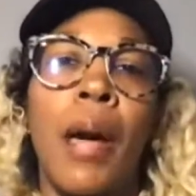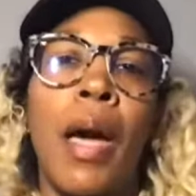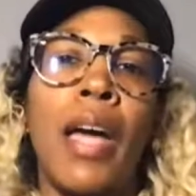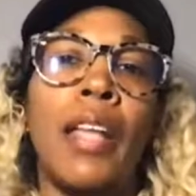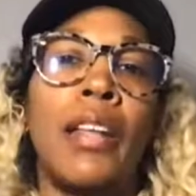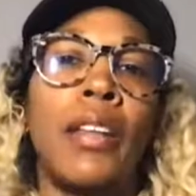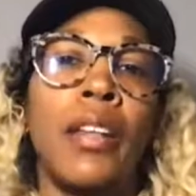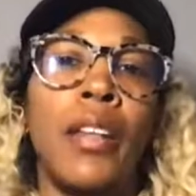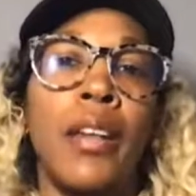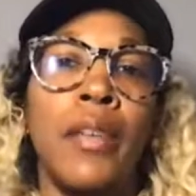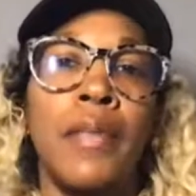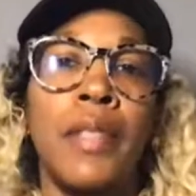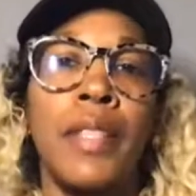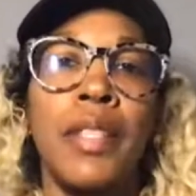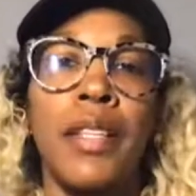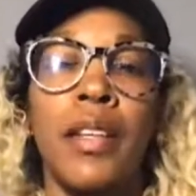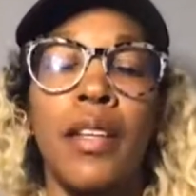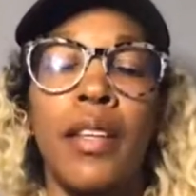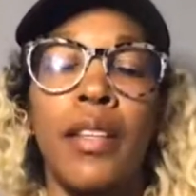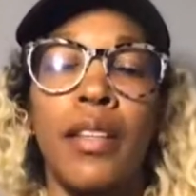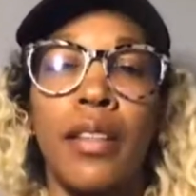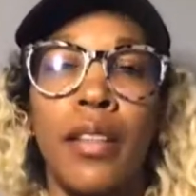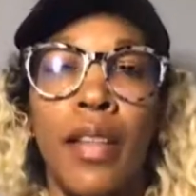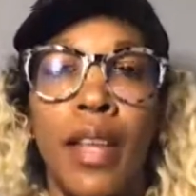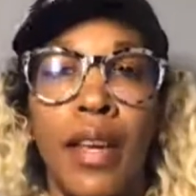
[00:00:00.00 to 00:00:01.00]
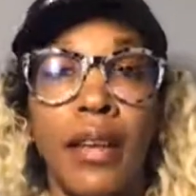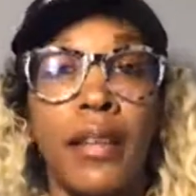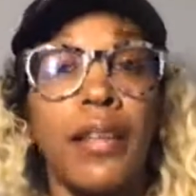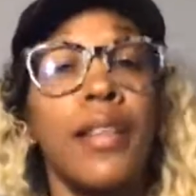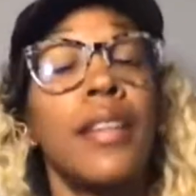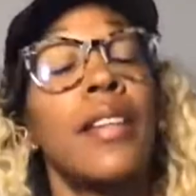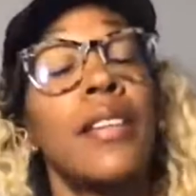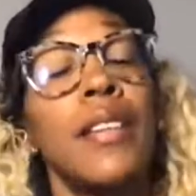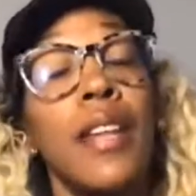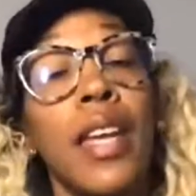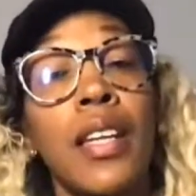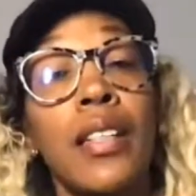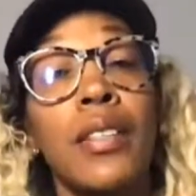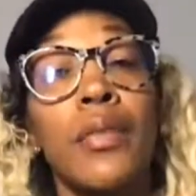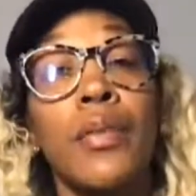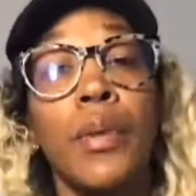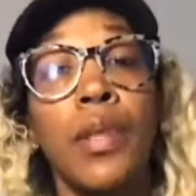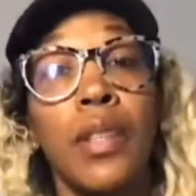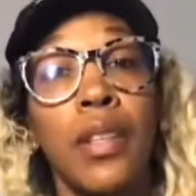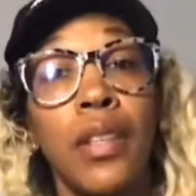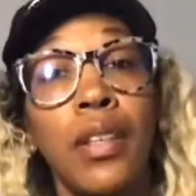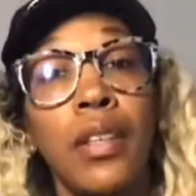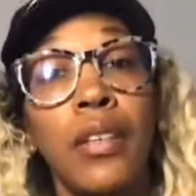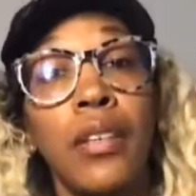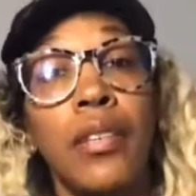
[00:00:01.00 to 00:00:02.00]
I love to connect
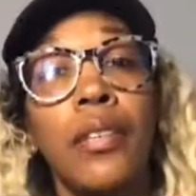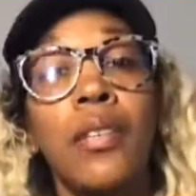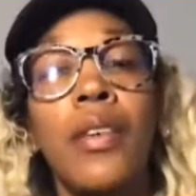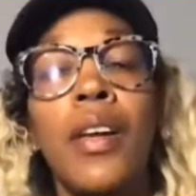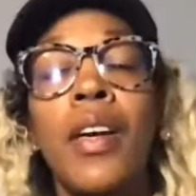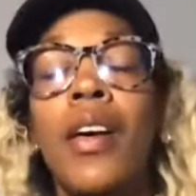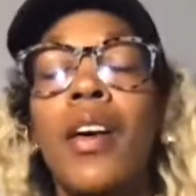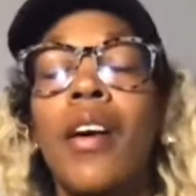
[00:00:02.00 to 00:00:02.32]
with you.